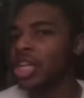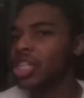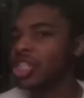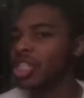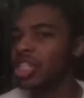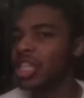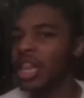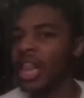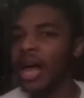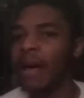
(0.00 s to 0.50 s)

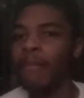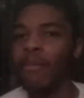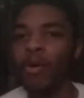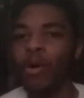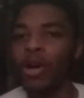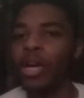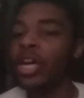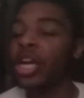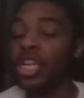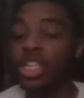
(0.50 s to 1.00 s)
She's a lot
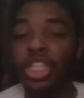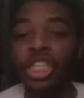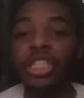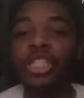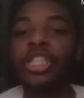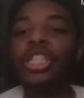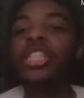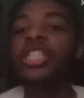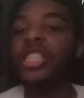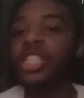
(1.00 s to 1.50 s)
more
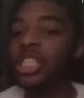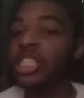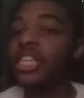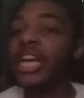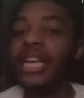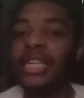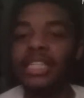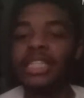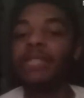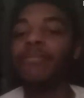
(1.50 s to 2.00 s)

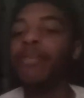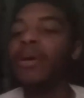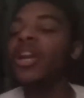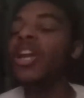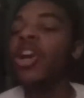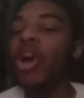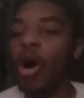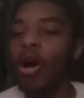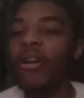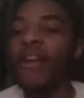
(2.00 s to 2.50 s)
she's
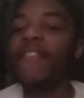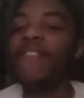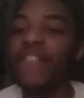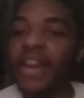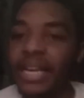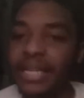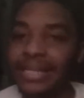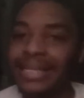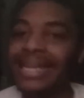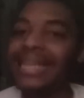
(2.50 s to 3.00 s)
putting on a
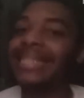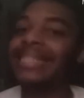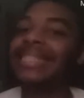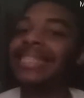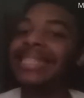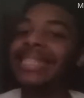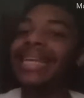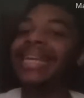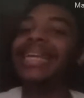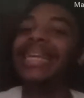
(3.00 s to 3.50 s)
face that
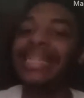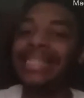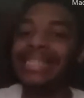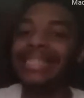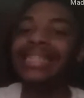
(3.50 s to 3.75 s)
she